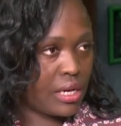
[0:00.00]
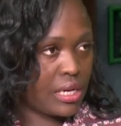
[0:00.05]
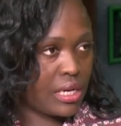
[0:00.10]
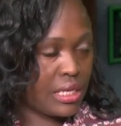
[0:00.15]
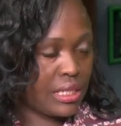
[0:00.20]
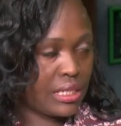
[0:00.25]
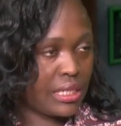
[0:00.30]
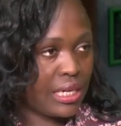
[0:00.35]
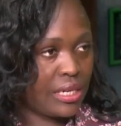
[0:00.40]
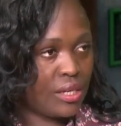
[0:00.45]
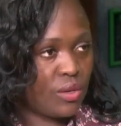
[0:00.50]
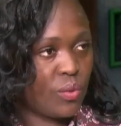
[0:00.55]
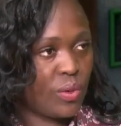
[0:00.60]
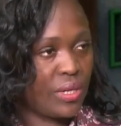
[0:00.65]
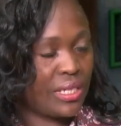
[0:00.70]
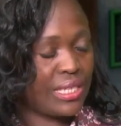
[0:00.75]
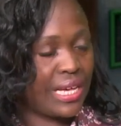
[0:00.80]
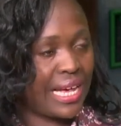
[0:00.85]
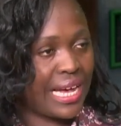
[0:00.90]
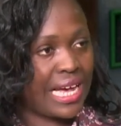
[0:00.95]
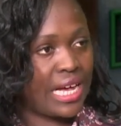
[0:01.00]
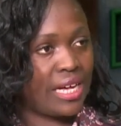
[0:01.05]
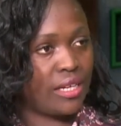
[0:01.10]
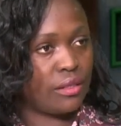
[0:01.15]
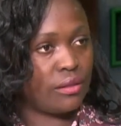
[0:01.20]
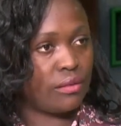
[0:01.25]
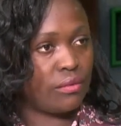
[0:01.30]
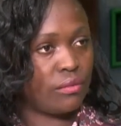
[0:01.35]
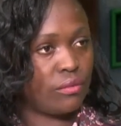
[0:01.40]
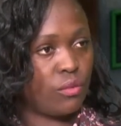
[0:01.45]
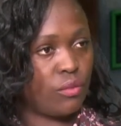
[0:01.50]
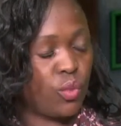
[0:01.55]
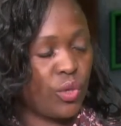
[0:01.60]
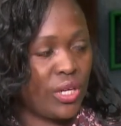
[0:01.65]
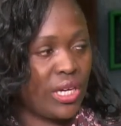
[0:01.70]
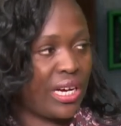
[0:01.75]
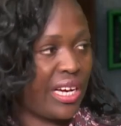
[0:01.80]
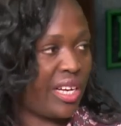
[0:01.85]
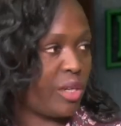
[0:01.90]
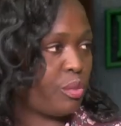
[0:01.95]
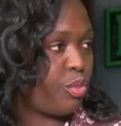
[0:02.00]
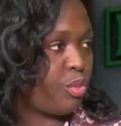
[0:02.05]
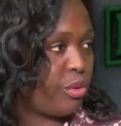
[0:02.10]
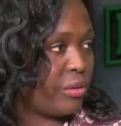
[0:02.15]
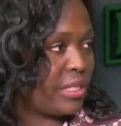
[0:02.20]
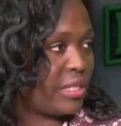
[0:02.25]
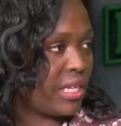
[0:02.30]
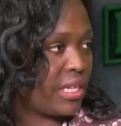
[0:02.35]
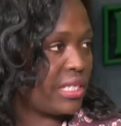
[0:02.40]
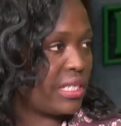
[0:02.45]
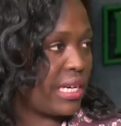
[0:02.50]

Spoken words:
Is there any ways we can protect